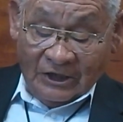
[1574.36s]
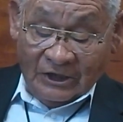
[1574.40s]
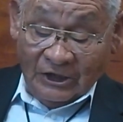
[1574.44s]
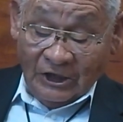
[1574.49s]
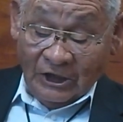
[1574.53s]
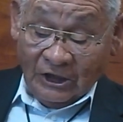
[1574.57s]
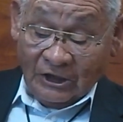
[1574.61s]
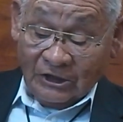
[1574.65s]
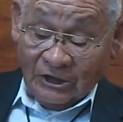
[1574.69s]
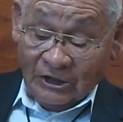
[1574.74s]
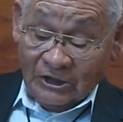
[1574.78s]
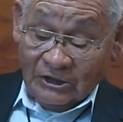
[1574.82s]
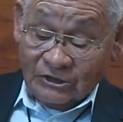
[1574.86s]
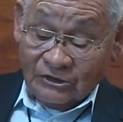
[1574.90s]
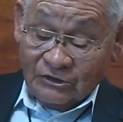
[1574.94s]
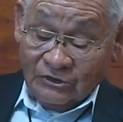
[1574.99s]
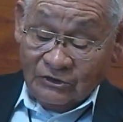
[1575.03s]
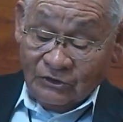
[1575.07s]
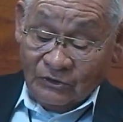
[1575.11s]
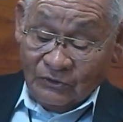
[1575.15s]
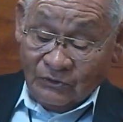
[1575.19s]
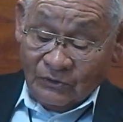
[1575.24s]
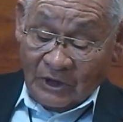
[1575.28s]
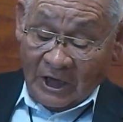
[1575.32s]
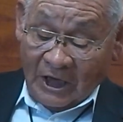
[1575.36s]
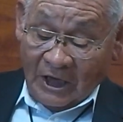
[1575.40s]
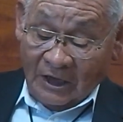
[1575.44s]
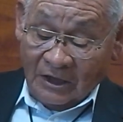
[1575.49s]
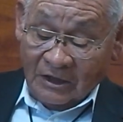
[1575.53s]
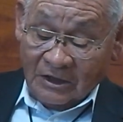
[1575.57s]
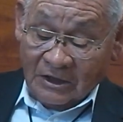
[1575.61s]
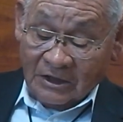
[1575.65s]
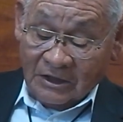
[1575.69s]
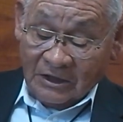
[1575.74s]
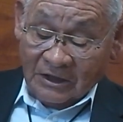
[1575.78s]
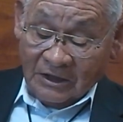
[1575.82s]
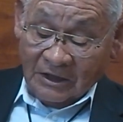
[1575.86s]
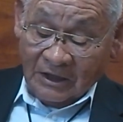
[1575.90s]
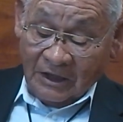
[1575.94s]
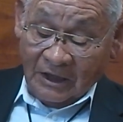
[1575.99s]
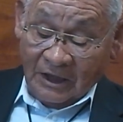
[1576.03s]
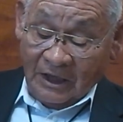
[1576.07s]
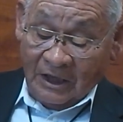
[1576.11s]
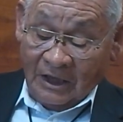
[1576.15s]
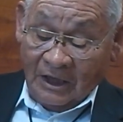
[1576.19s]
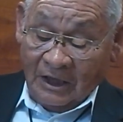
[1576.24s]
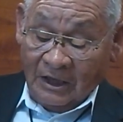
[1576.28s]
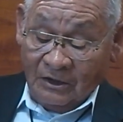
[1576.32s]
Nicholas Durant,
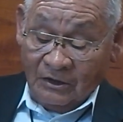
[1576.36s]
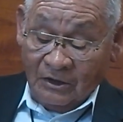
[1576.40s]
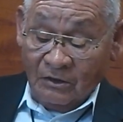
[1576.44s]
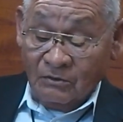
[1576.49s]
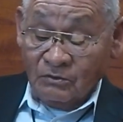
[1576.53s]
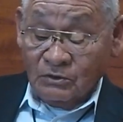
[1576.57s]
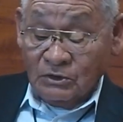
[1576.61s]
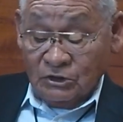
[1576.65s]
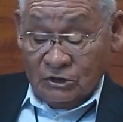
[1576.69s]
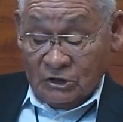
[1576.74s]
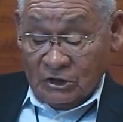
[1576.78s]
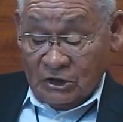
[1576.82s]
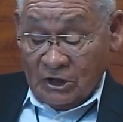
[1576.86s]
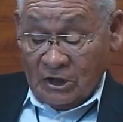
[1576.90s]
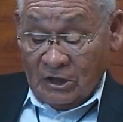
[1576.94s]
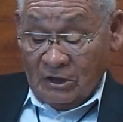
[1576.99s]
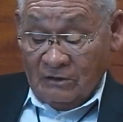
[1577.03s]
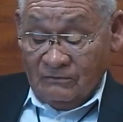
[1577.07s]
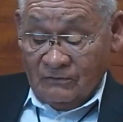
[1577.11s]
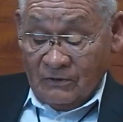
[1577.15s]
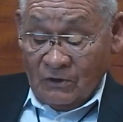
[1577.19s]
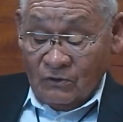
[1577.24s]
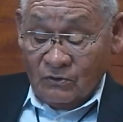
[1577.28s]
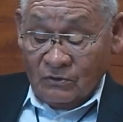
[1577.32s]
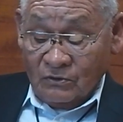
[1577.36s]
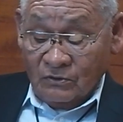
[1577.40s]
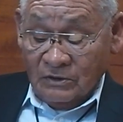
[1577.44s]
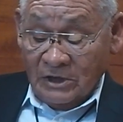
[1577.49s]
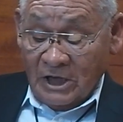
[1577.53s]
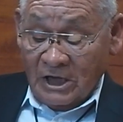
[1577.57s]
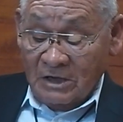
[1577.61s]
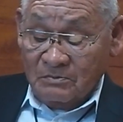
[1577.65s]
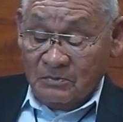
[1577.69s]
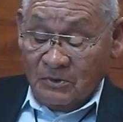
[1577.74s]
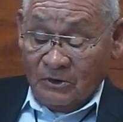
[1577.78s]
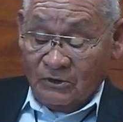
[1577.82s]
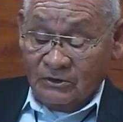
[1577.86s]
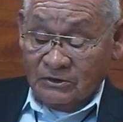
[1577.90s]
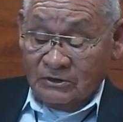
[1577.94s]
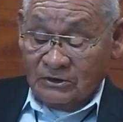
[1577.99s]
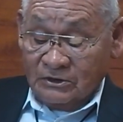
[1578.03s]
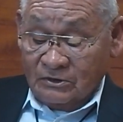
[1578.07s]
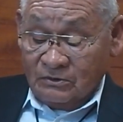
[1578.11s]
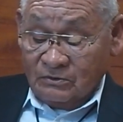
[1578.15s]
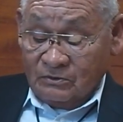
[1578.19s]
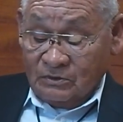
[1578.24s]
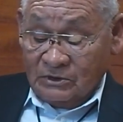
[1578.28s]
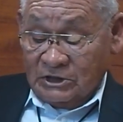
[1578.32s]
and there was a vocal
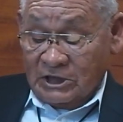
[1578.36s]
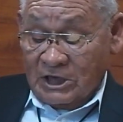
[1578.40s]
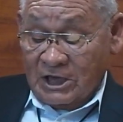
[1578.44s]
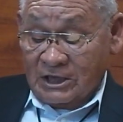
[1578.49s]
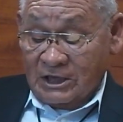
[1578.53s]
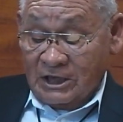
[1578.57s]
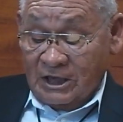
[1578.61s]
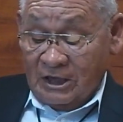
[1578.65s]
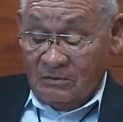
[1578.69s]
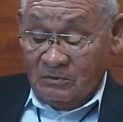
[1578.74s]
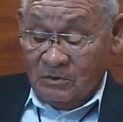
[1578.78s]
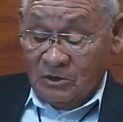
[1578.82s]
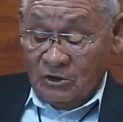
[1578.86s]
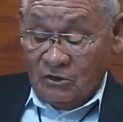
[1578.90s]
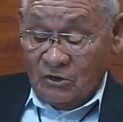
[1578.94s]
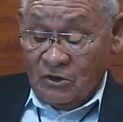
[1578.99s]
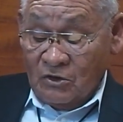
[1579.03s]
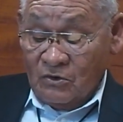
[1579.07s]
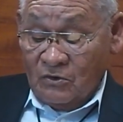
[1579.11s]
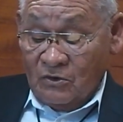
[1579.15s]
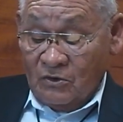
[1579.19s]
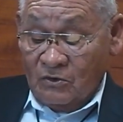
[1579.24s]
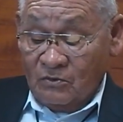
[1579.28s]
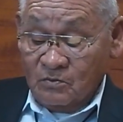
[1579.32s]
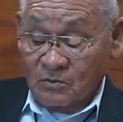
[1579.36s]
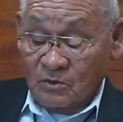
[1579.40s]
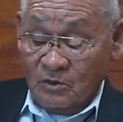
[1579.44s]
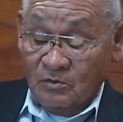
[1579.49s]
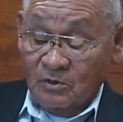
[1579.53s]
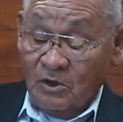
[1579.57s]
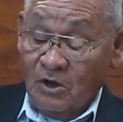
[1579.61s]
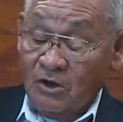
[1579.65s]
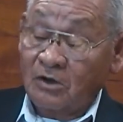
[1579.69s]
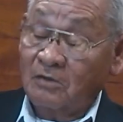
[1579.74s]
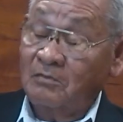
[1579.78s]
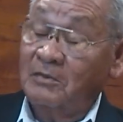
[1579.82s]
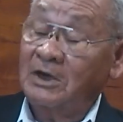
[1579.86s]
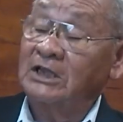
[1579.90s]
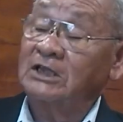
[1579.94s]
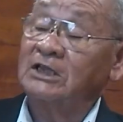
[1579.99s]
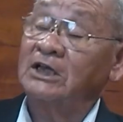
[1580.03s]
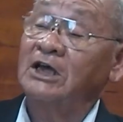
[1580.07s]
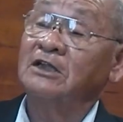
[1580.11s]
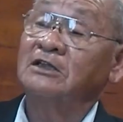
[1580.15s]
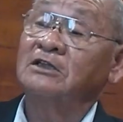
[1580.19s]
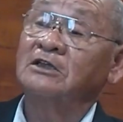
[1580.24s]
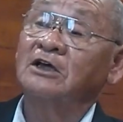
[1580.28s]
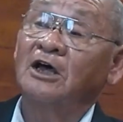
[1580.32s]
layperson which I came to know long about
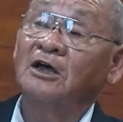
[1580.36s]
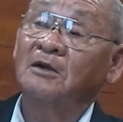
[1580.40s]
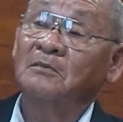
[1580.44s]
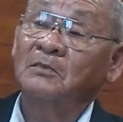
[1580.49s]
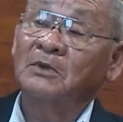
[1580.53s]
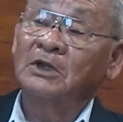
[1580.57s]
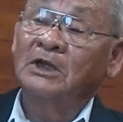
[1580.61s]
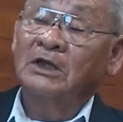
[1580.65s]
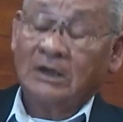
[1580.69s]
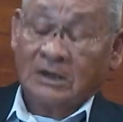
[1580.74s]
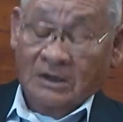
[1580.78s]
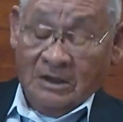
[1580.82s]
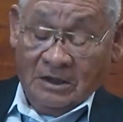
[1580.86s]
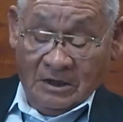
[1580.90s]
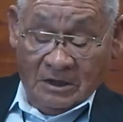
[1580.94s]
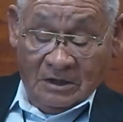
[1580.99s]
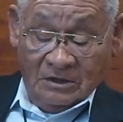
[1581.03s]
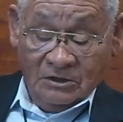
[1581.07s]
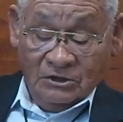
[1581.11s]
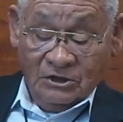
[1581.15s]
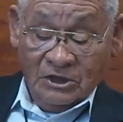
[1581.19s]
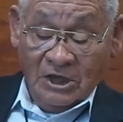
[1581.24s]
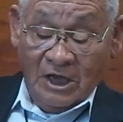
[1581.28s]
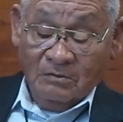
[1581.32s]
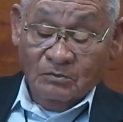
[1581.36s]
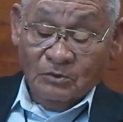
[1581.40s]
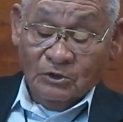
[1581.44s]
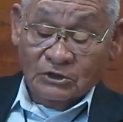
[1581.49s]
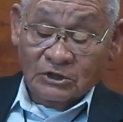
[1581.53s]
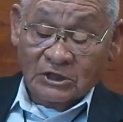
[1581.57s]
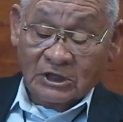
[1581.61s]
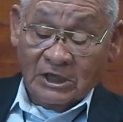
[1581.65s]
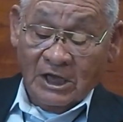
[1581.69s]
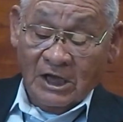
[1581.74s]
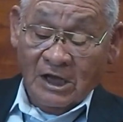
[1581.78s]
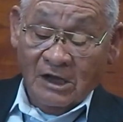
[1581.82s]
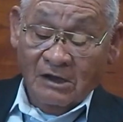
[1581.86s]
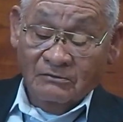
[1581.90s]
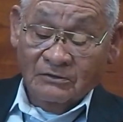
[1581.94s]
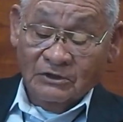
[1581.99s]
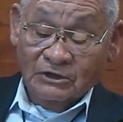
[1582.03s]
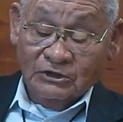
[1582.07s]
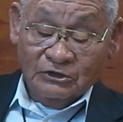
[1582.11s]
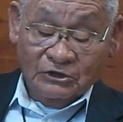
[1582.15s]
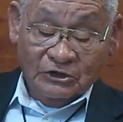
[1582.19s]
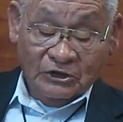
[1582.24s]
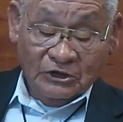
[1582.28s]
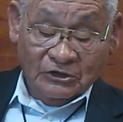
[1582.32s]
that time. His name was
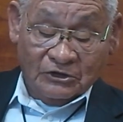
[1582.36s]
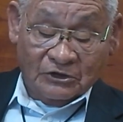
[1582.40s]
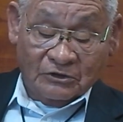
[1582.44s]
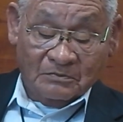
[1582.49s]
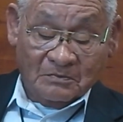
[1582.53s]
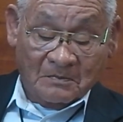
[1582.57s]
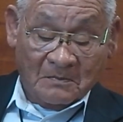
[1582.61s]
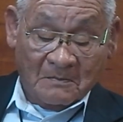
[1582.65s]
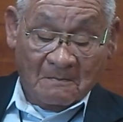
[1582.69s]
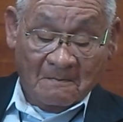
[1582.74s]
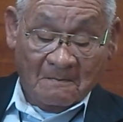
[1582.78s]
Calvin Chisholm.